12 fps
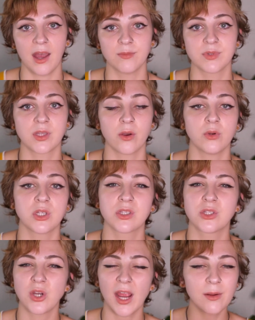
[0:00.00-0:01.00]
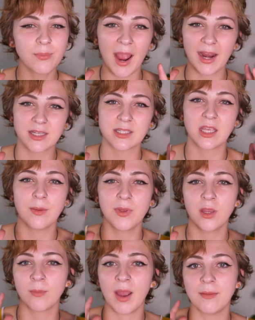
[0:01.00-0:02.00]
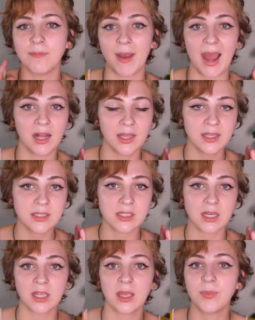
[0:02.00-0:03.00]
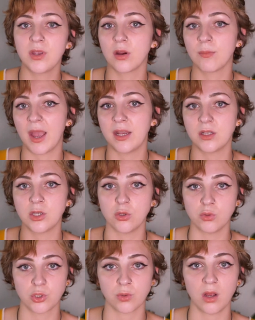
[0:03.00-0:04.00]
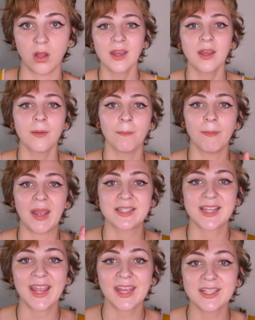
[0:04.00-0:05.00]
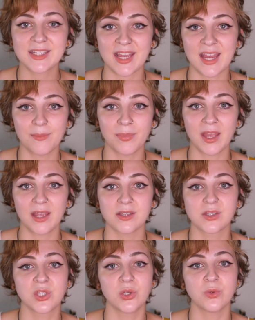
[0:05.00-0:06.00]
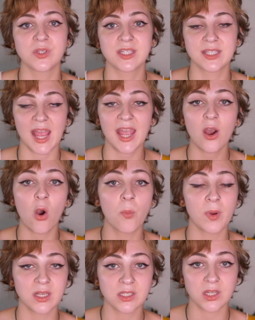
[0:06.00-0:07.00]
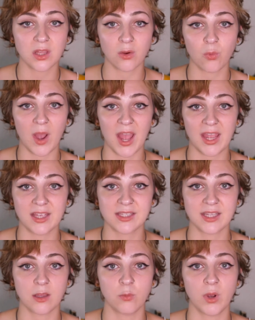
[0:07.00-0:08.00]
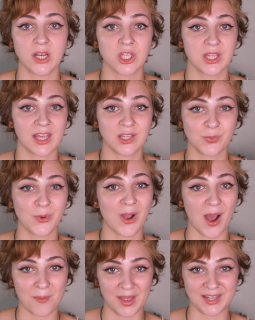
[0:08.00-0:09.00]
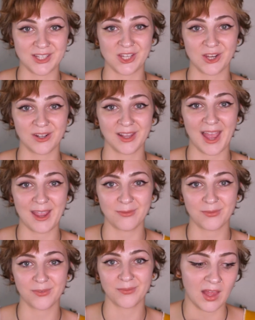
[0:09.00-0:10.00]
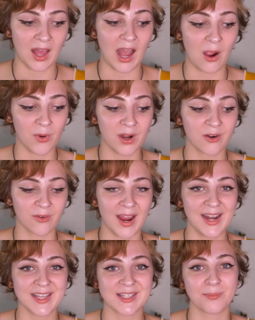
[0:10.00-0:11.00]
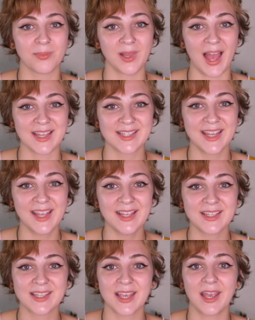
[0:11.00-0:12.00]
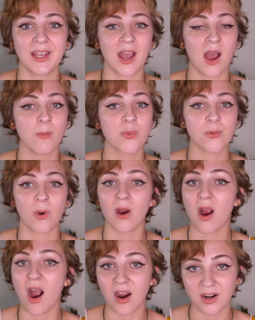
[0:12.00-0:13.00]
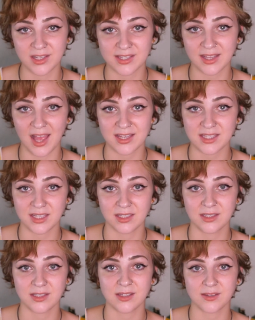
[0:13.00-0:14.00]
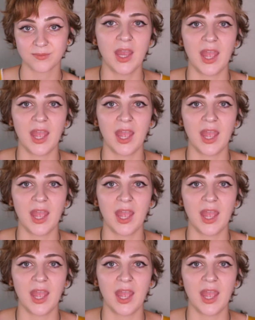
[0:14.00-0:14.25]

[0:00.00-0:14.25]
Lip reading: So just try to practice keeping your mind balanced and keeping your mind neutral. My second tip is to stay open to the ways in which things will come into your life. Our greatest blessings can come through our hardest lessons.